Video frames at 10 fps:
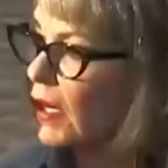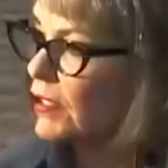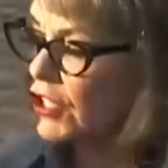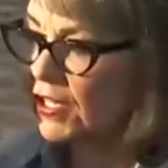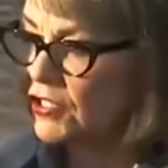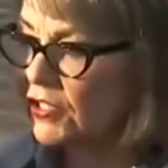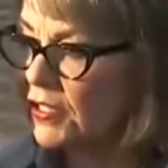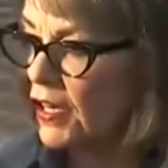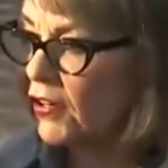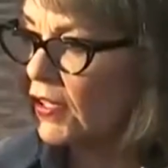people found it
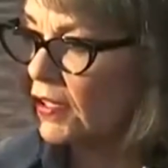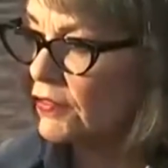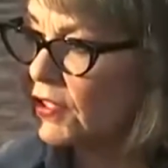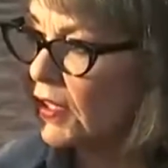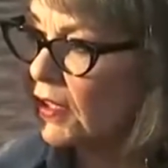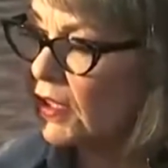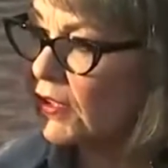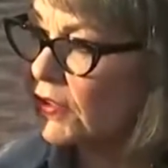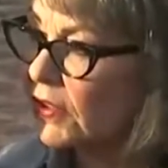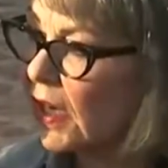offensive. The president of
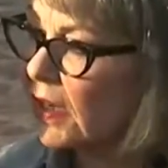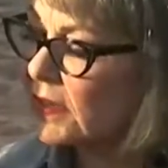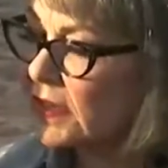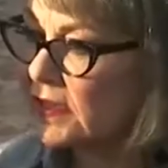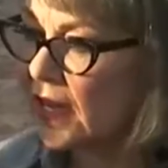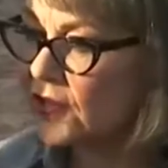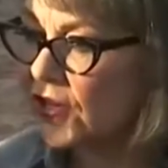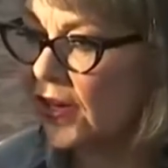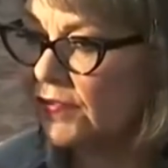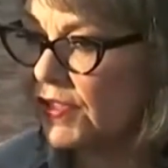ABC Entertainment
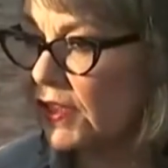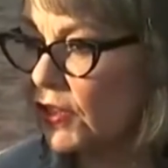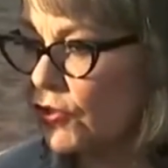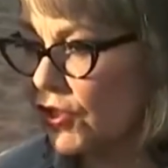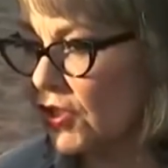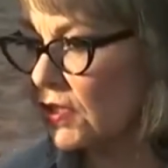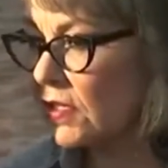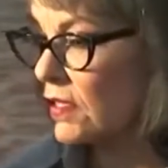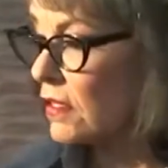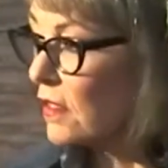called the tweet
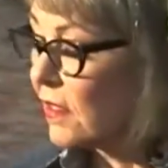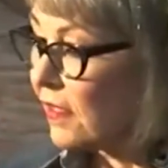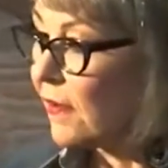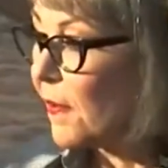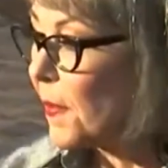abhorrent and not